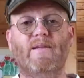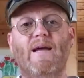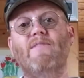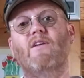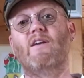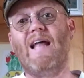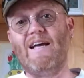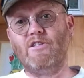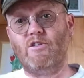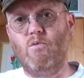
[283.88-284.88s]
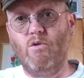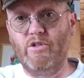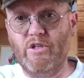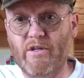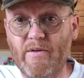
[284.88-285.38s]
And the last
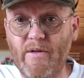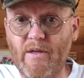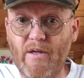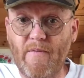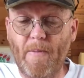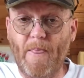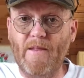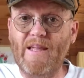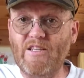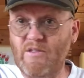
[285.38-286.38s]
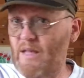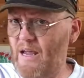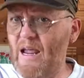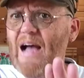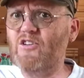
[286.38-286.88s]
quarter,
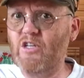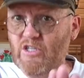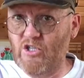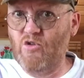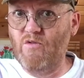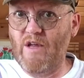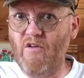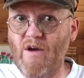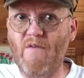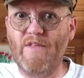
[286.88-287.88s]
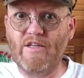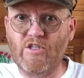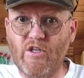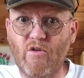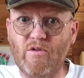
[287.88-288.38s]
they actually stood their ground. They
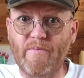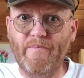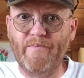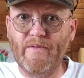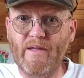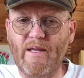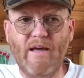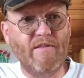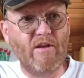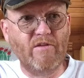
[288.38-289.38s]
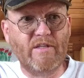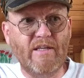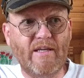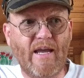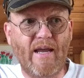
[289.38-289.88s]
stood and they looked at
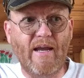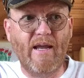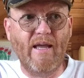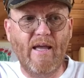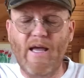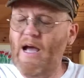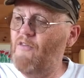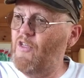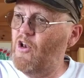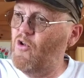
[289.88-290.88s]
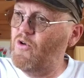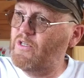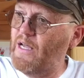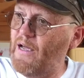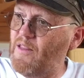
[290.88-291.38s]
the king and they
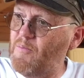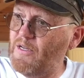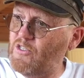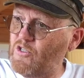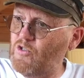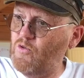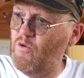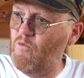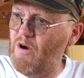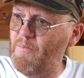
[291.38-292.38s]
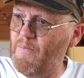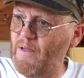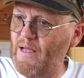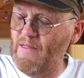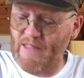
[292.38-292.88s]
looked at the Mester Stoorworm
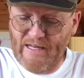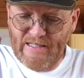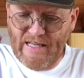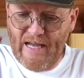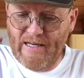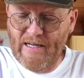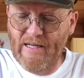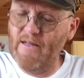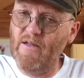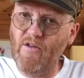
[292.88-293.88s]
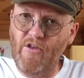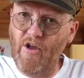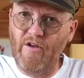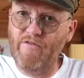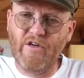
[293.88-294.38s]
and they said,
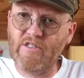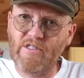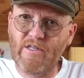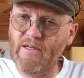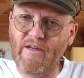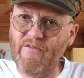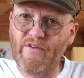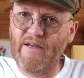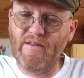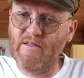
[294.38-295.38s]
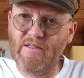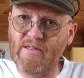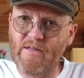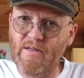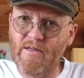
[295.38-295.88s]
"None of us can fight this.
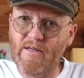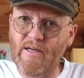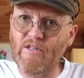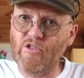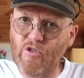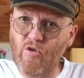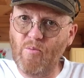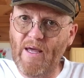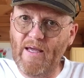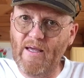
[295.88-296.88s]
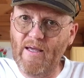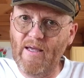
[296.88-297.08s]
It's too big.